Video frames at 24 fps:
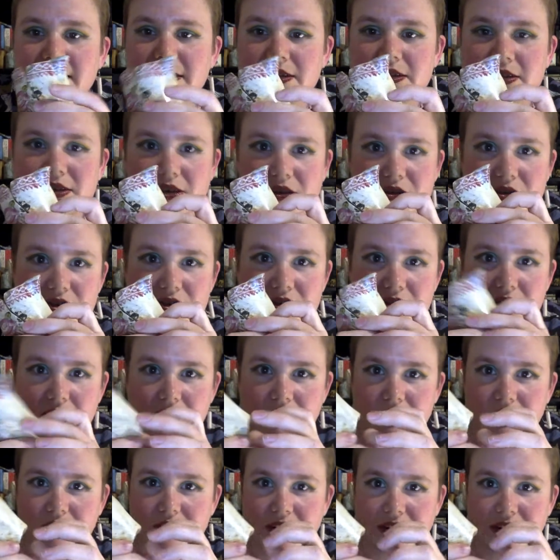and
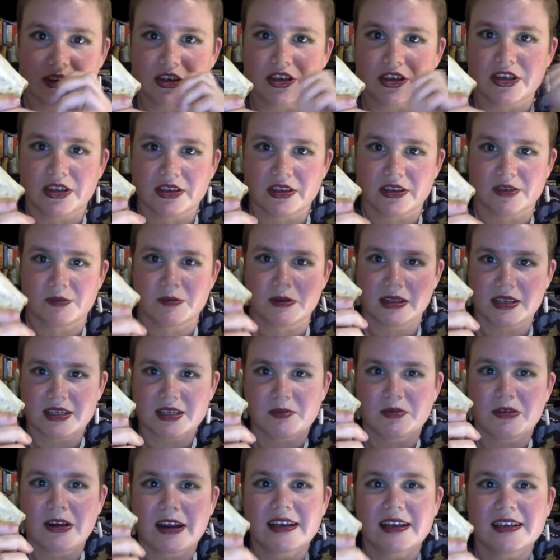social function as well as
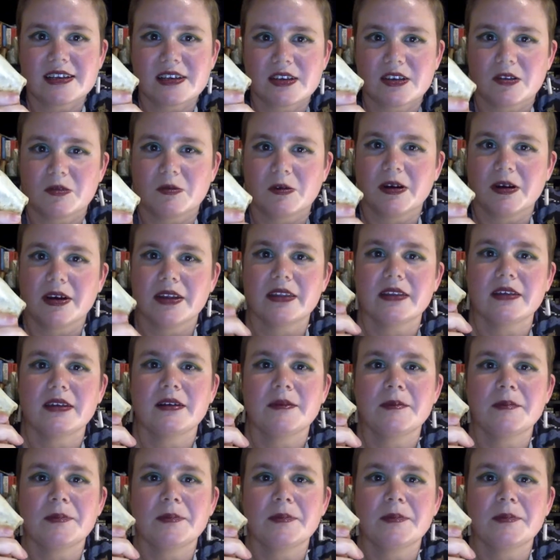a practical one.